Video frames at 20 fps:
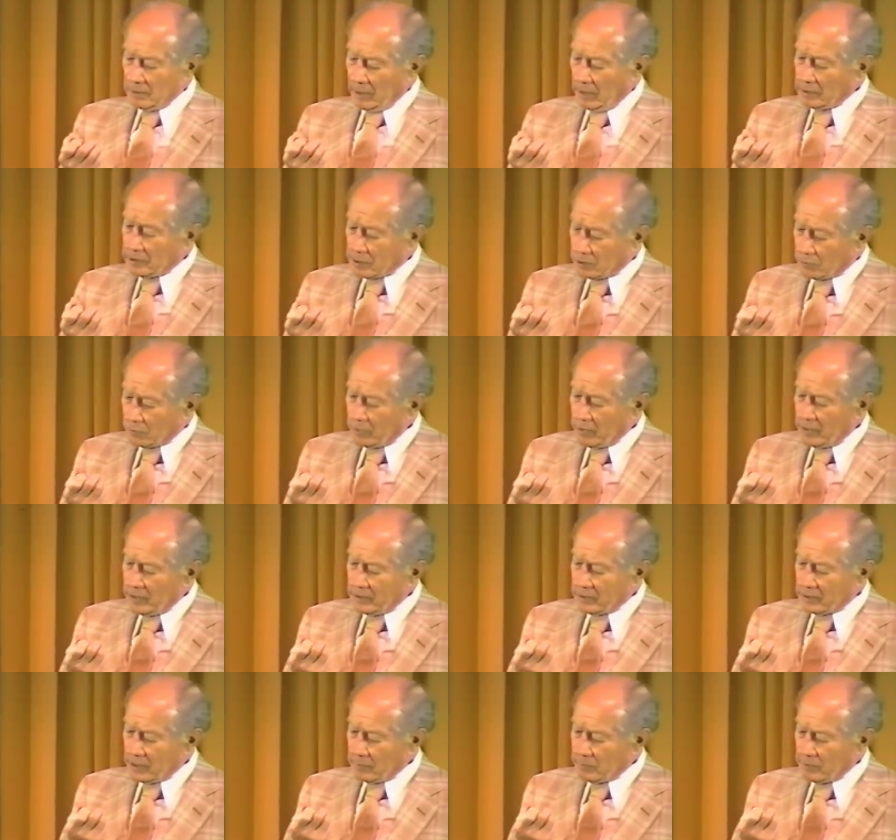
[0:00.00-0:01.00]

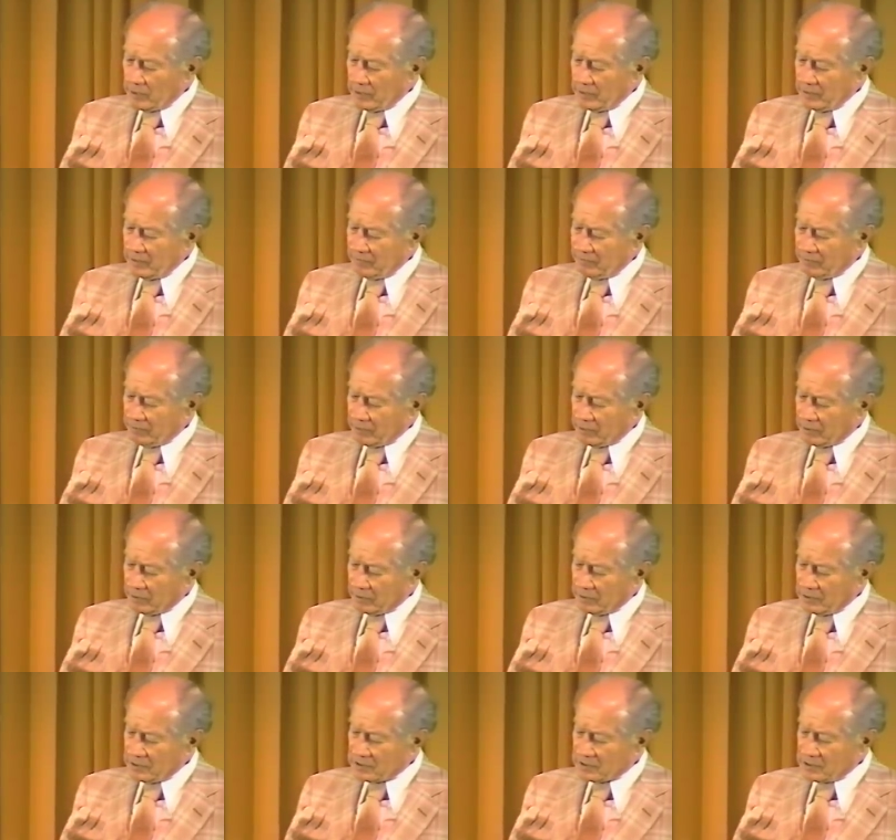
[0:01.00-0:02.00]
adequate, I believe, uh,
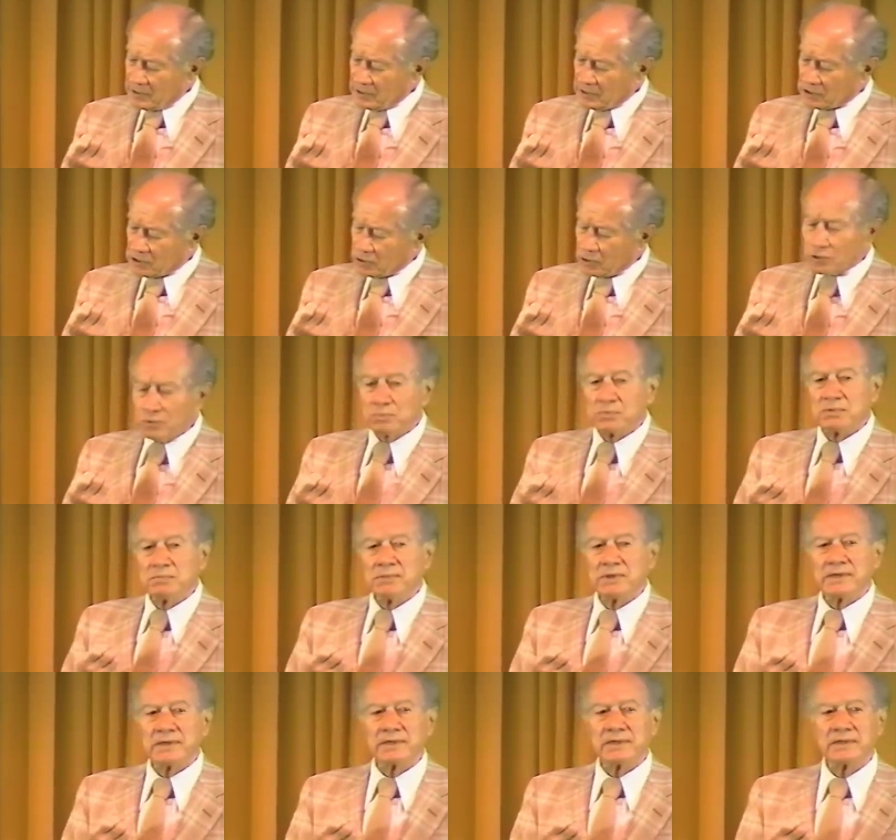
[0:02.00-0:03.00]
distinction to be
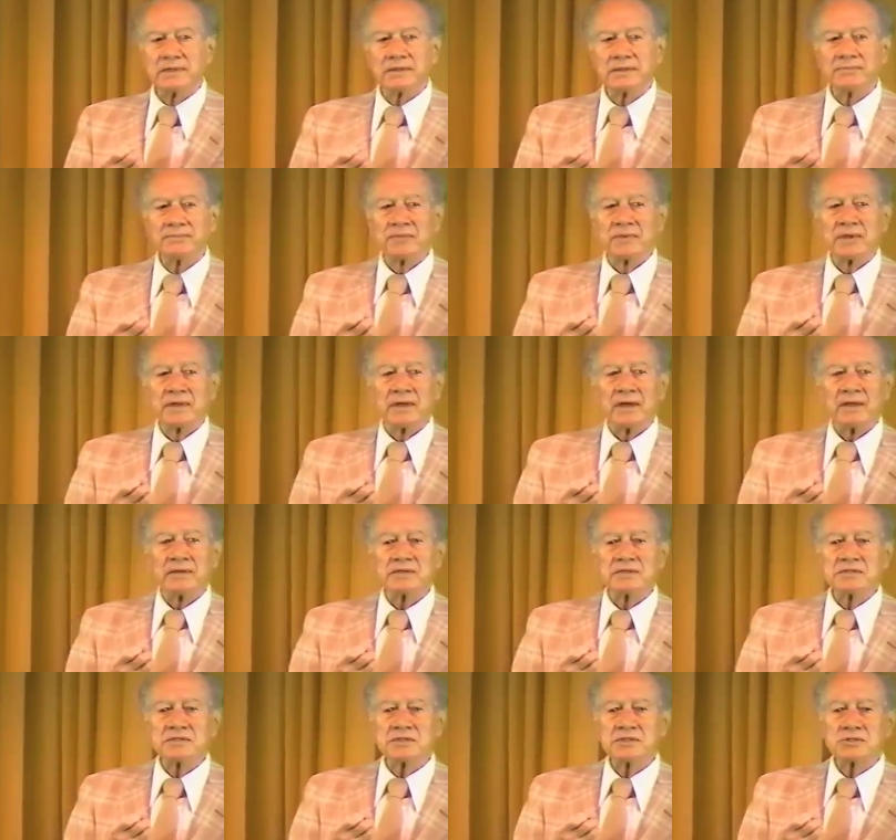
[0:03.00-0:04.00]
made,
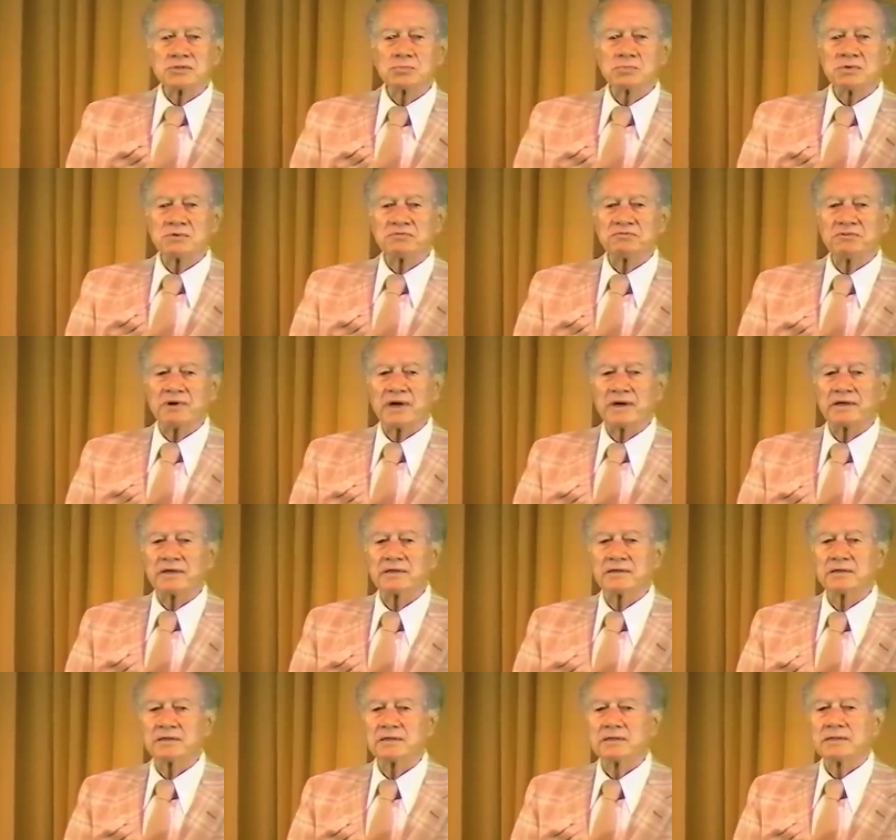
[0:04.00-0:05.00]
and this is to be
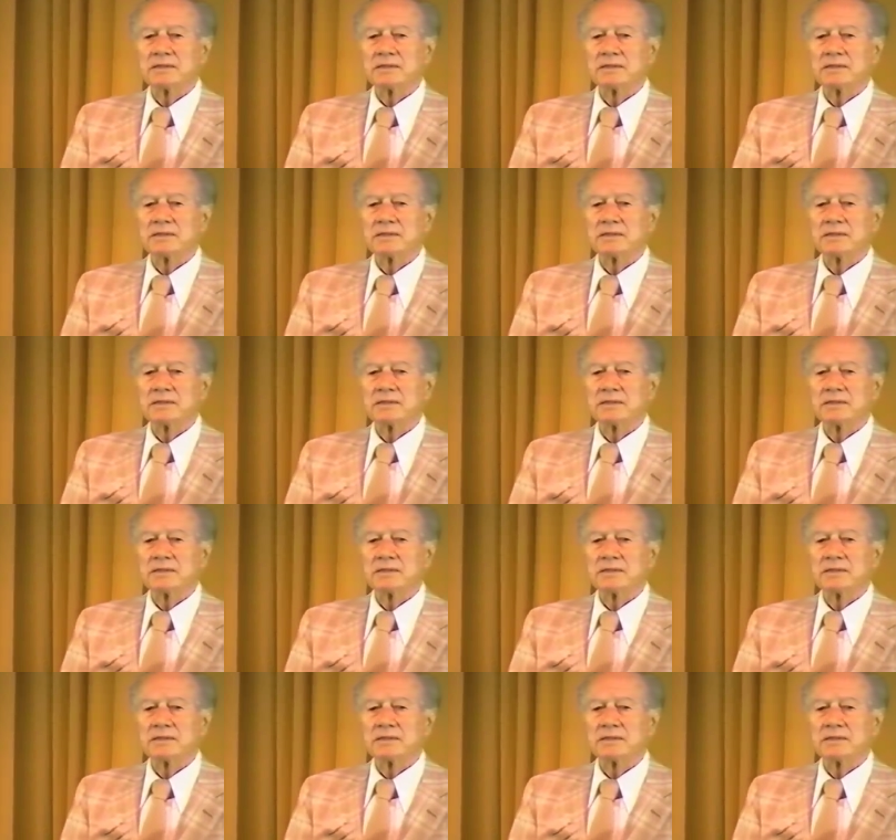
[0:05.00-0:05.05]
found